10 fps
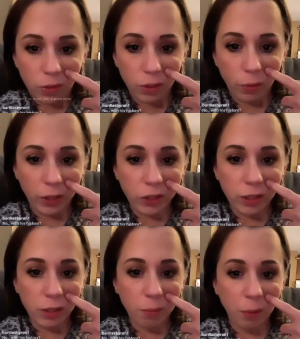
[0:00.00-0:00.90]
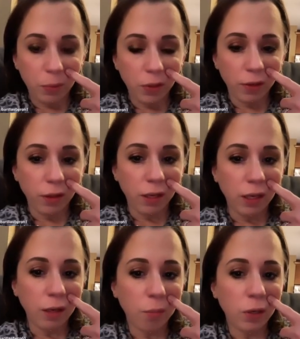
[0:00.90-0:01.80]
Those are questions people are
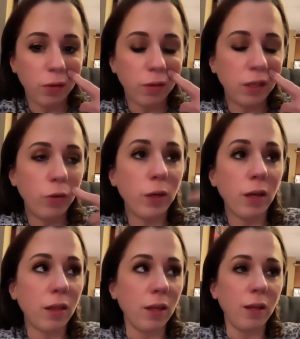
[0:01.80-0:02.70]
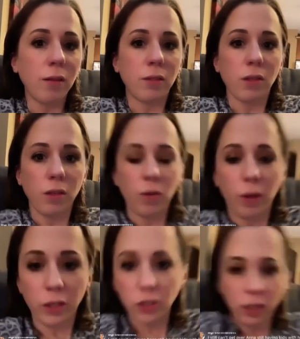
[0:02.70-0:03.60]
thinking about. You can think certain
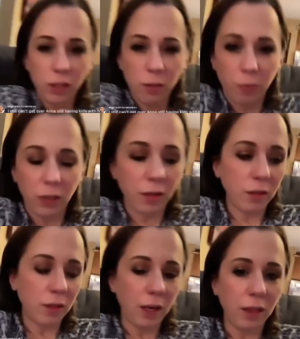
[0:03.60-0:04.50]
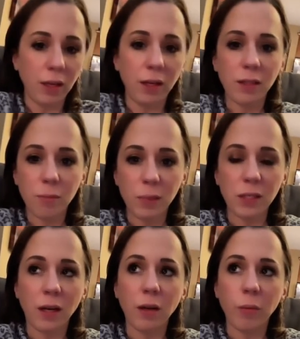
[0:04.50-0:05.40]
questions, but I think it's
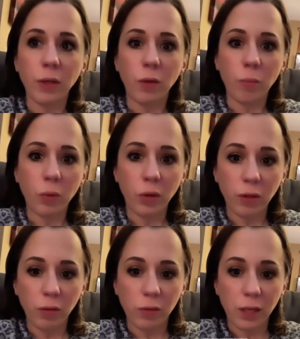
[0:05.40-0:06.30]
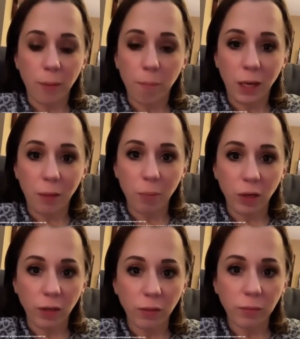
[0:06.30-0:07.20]
bizarre when you put those on
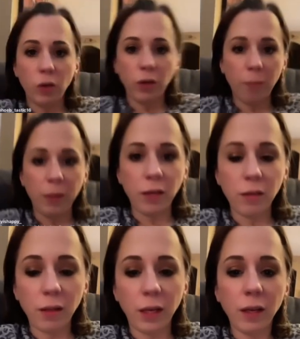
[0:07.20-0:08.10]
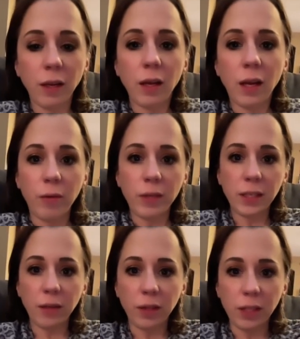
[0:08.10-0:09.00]
paper. You know what I mean? Like I
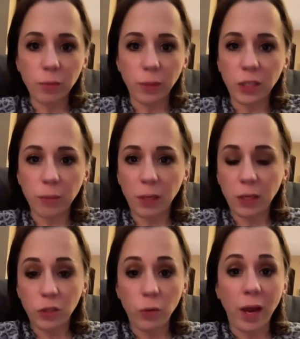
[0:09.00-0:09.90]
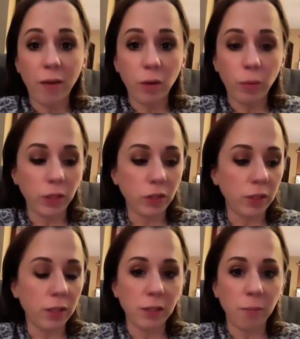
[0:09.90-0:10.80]
always think of it this way, just because you have a
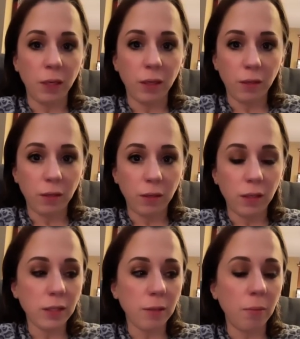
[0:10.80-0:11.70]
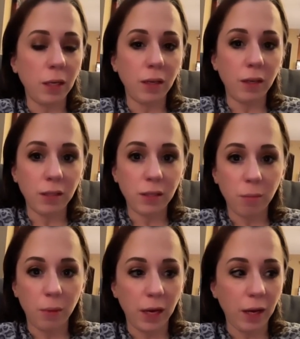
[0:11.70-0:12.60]
question doesn't mean it doesn't mean it needs
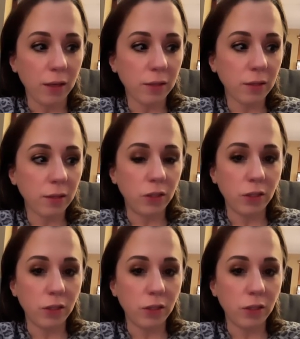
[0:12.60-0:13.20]
to be asked.